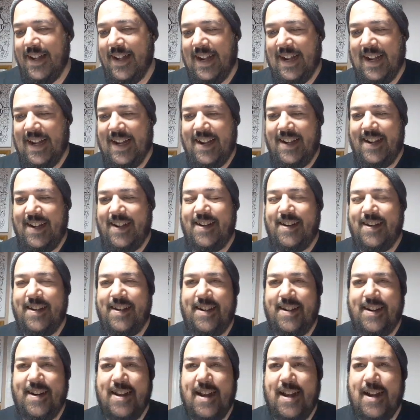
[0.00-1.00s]

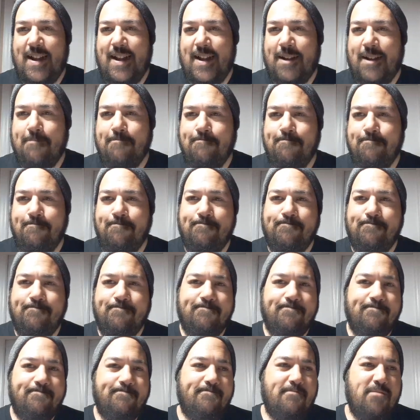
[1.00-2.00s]
And I
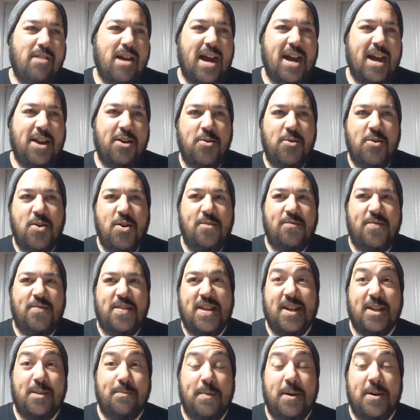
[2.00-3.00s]
don't know if
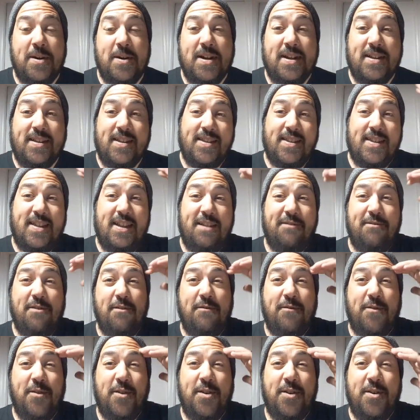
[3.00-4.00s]
the experience is
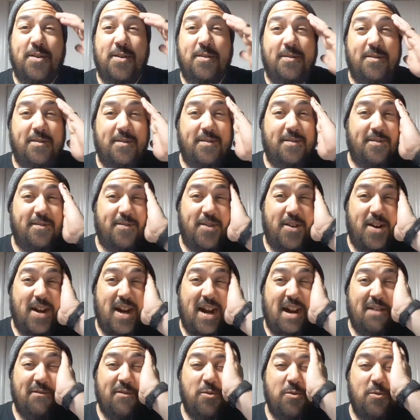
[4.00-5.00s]
different for
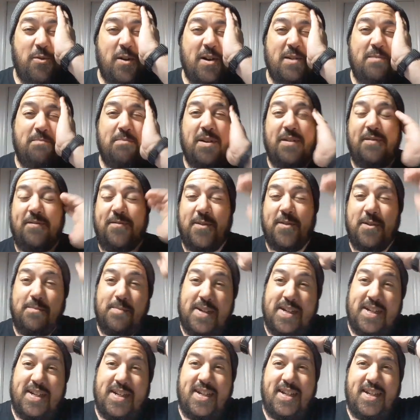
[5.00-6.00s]
everyone, but for
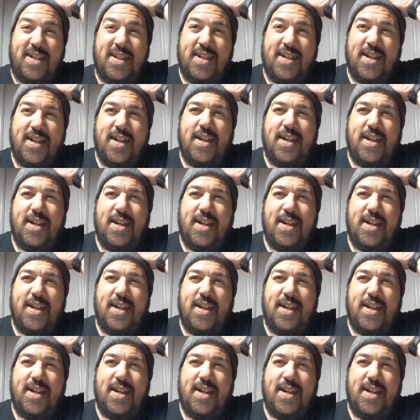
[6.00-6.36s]
me,